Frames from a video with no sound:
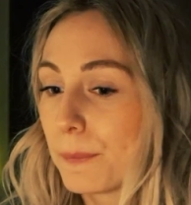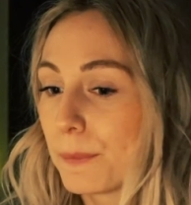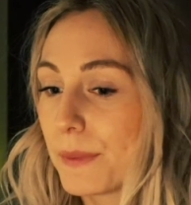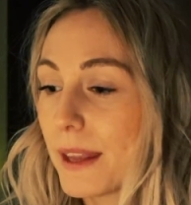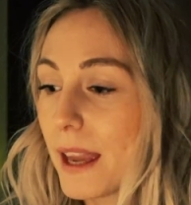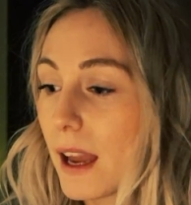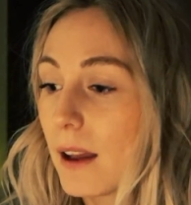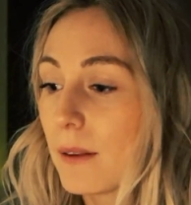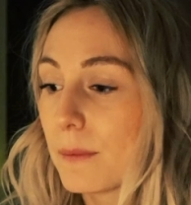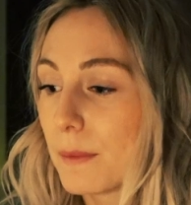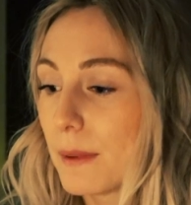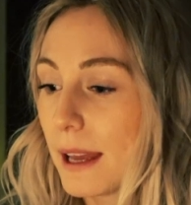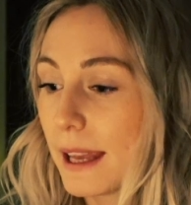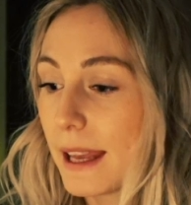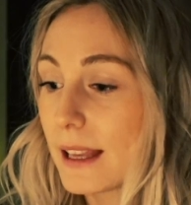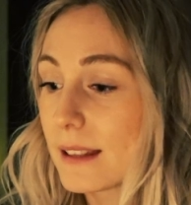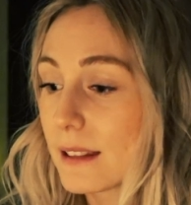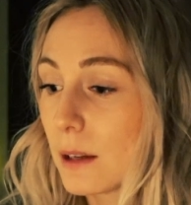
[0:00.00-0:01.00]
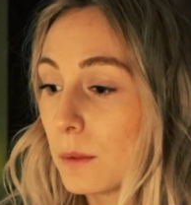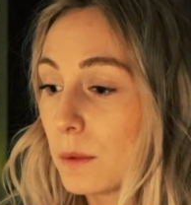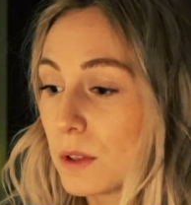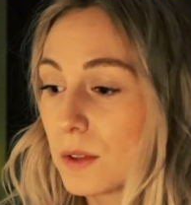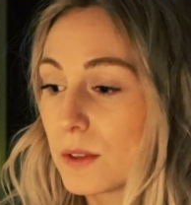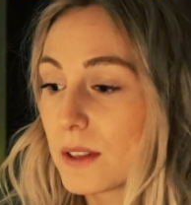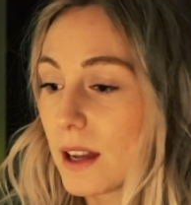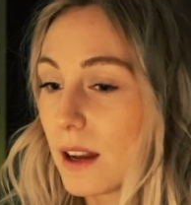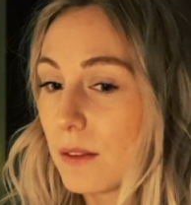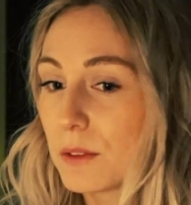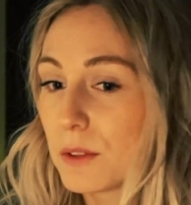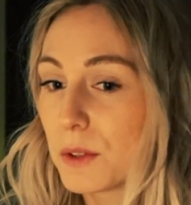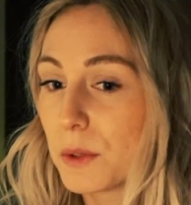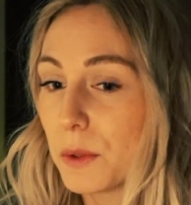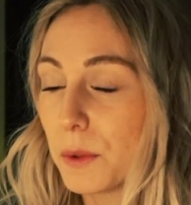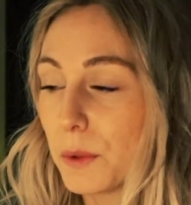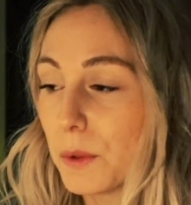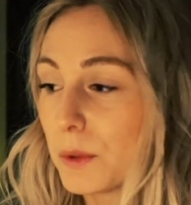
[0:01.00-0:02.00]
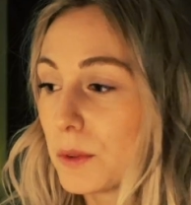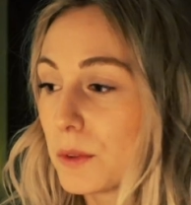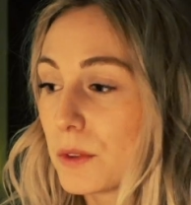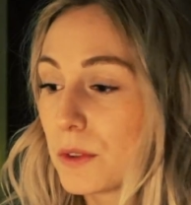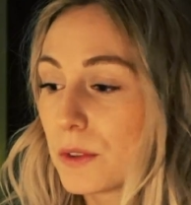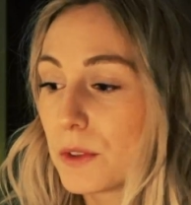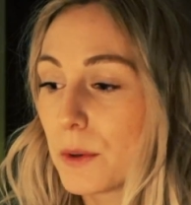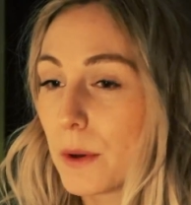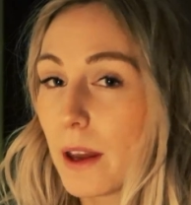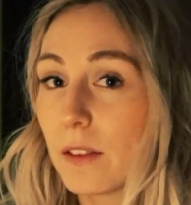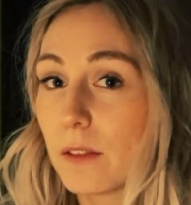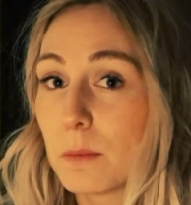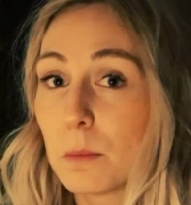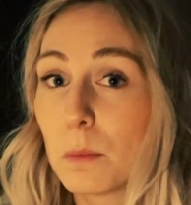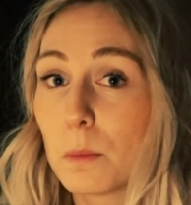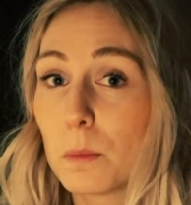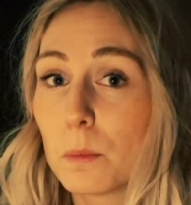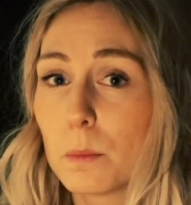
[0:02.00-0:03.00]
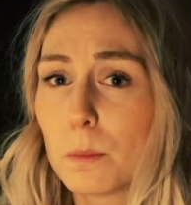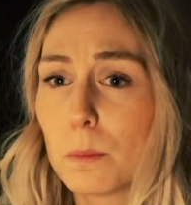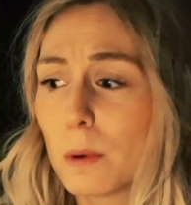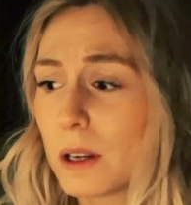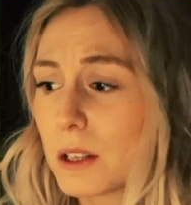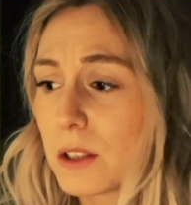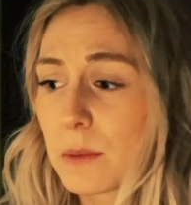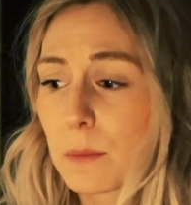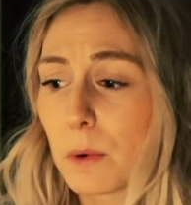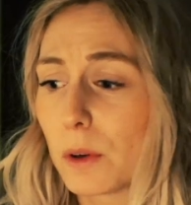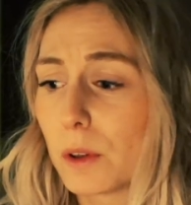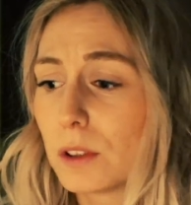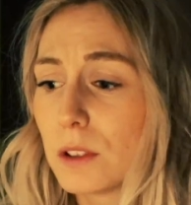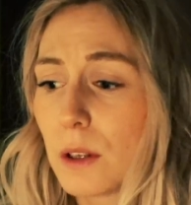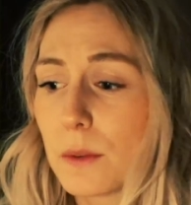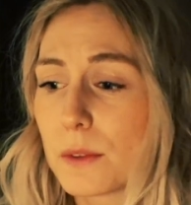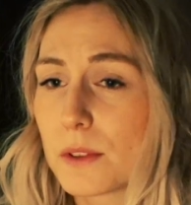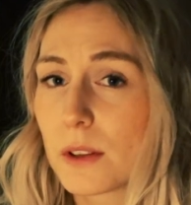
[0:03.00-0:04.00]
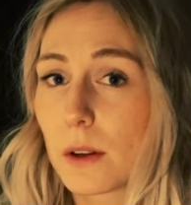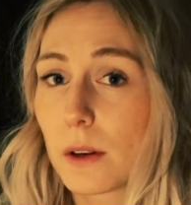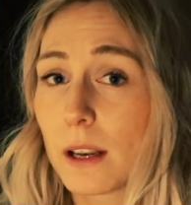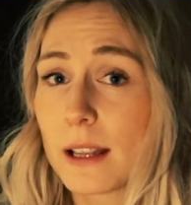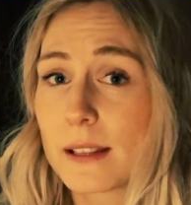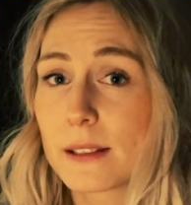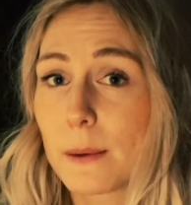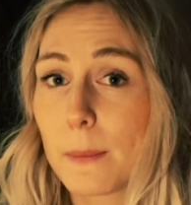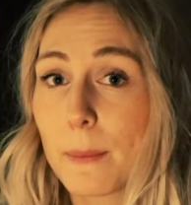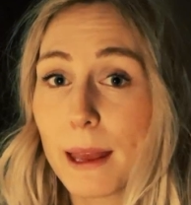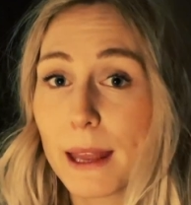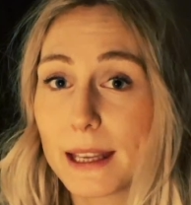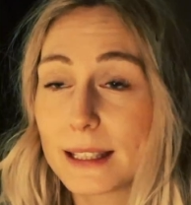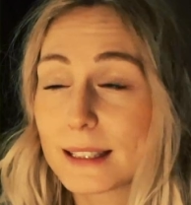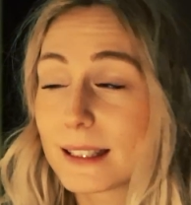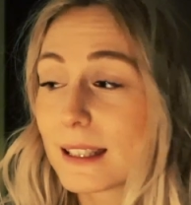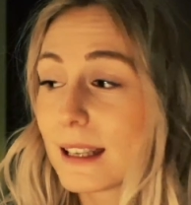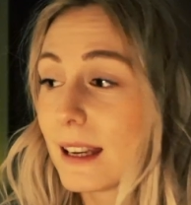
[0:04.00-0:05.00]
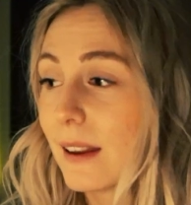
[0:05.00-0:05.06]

yeah, I guess I would just have to have much more clothes on as I paint.